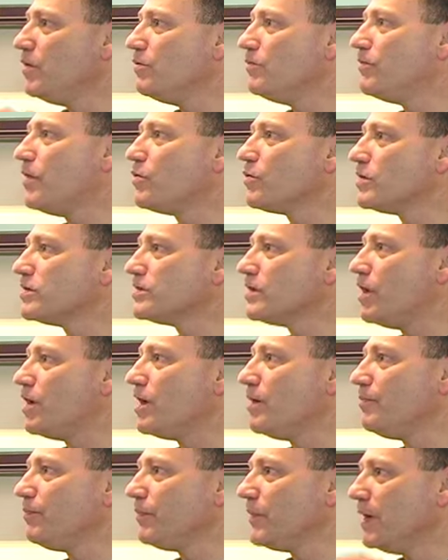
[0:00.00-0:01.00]
focus on
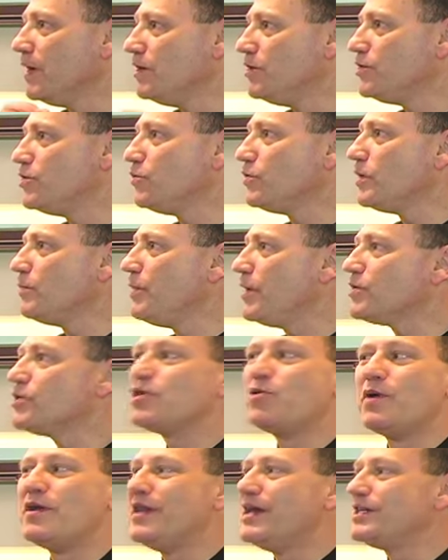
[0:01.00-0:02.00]
them, shoot the picture
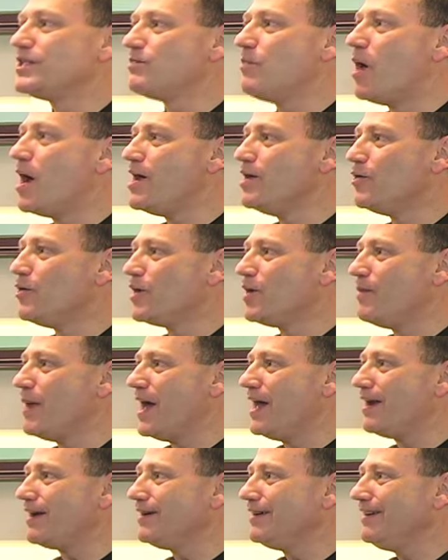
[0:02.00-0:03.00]
when they smile
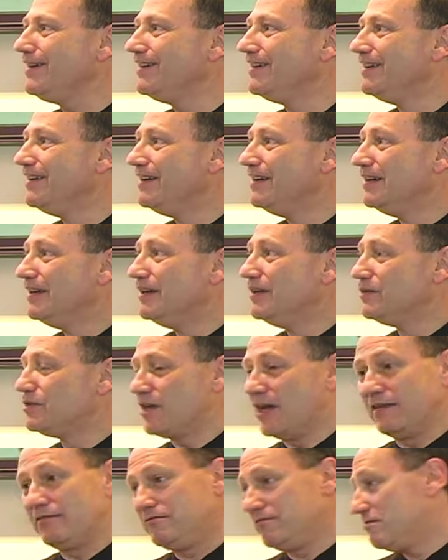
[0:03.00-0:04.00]
automatically.
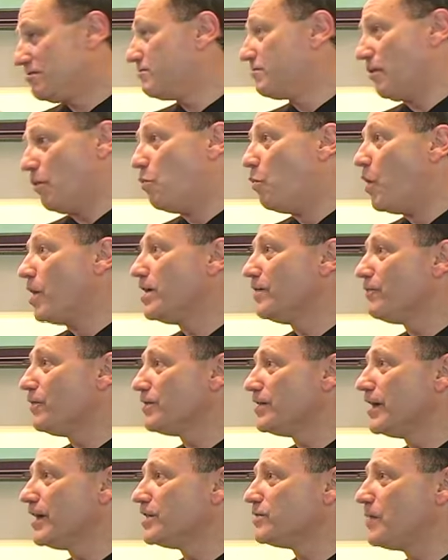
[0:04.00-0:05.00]
So it's a wonderful
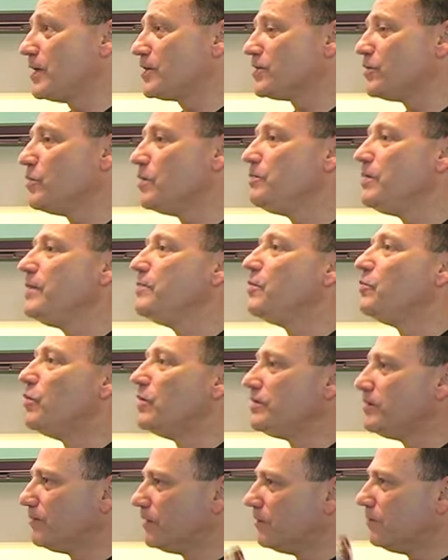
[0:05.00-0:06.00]
thing, especially when people with
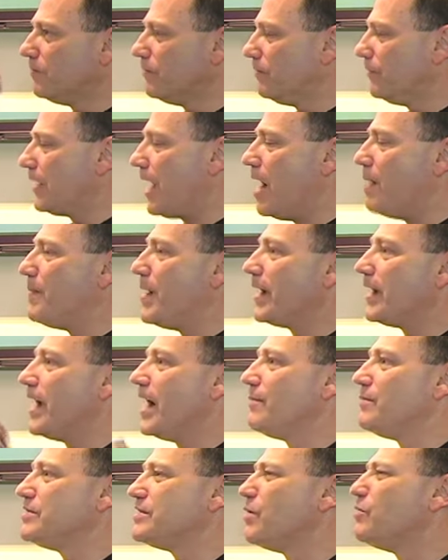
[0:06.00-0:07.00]
compact
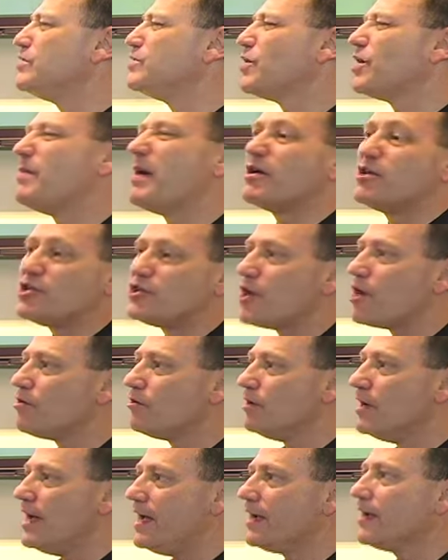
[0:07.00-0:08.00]
cameras, they're always talking about shutter
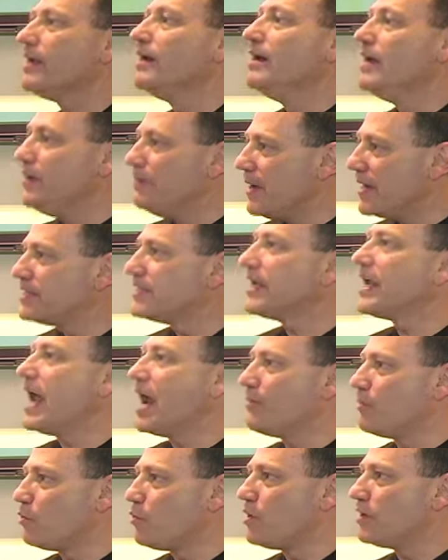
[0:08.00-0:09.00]
lag, makes the
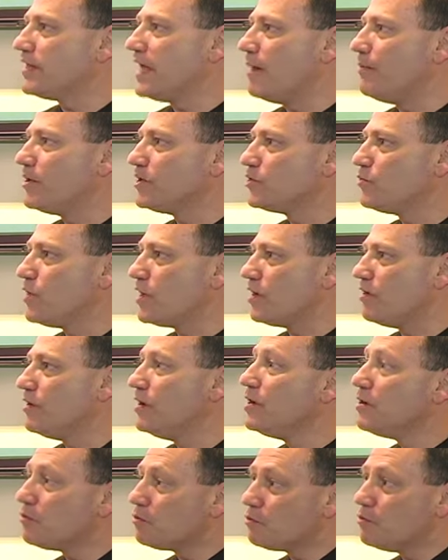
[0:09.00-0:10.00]
camera work that much quicker.
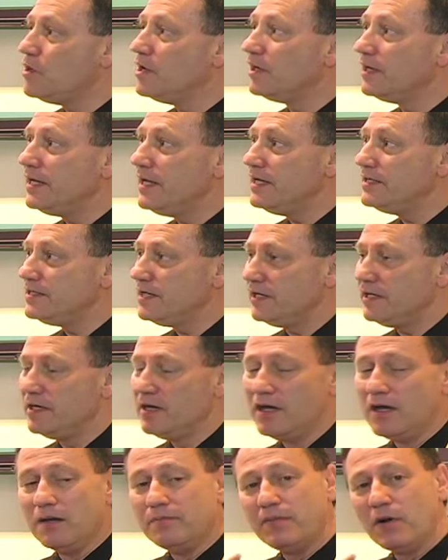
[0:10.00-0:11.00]
Really easy.
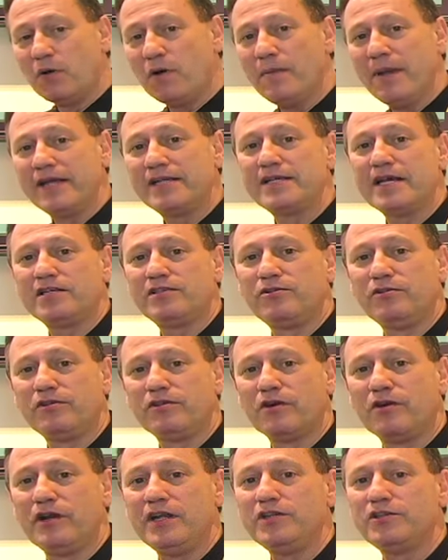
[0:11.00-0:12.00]
But what makes
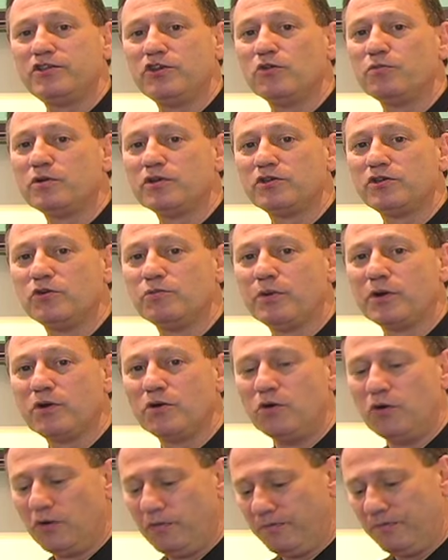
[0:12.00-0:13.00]
S230 super, super
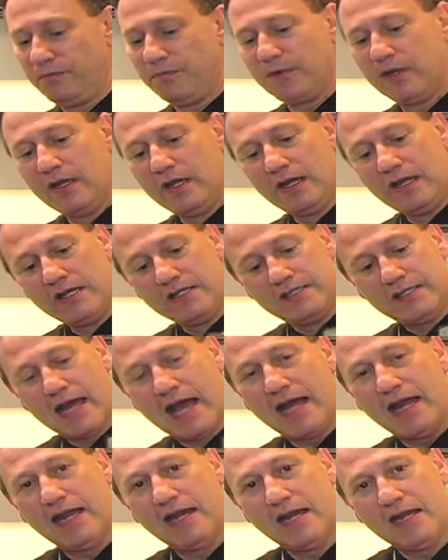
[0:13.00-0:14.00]
cool is
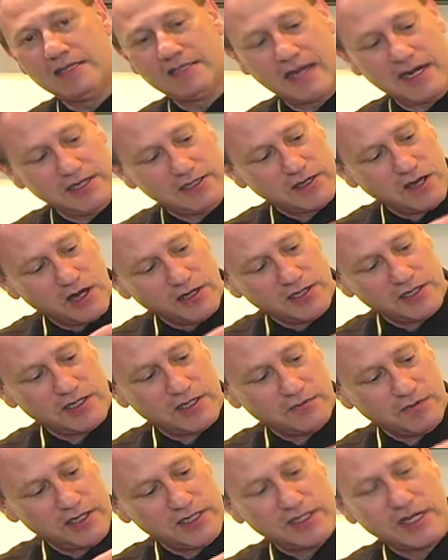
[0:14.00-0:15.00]
that it is a touch
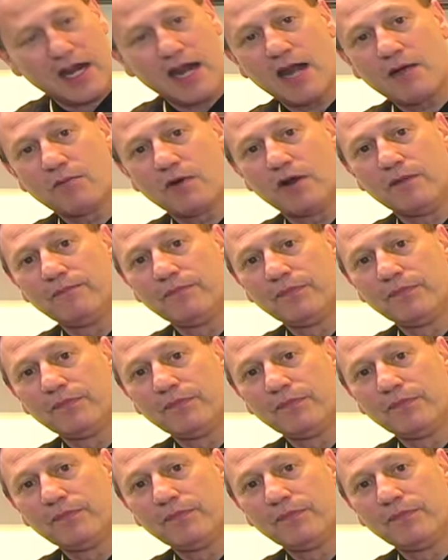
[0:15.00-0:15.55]
series camera.